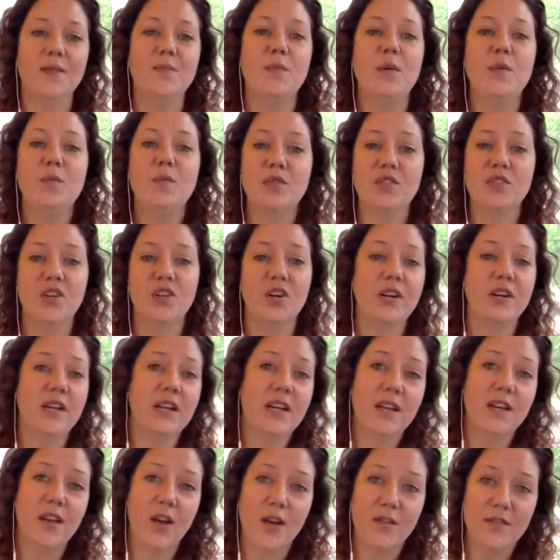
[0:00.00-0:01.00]
people start
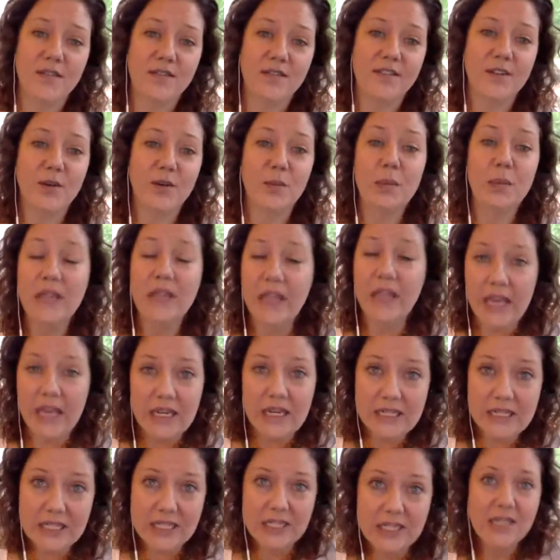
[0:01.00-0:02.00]
eating off of your
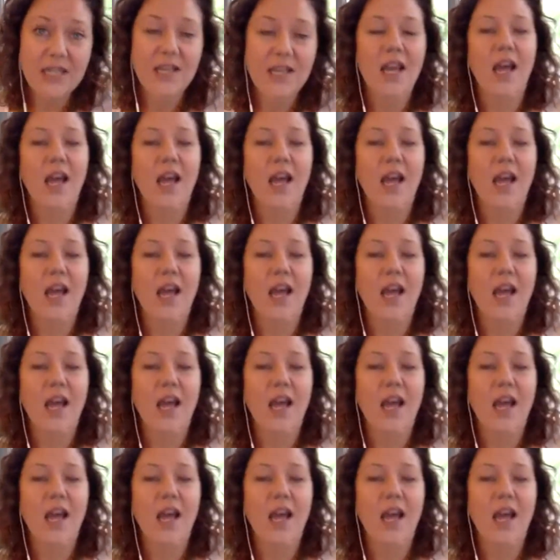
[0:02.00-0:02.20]
plate,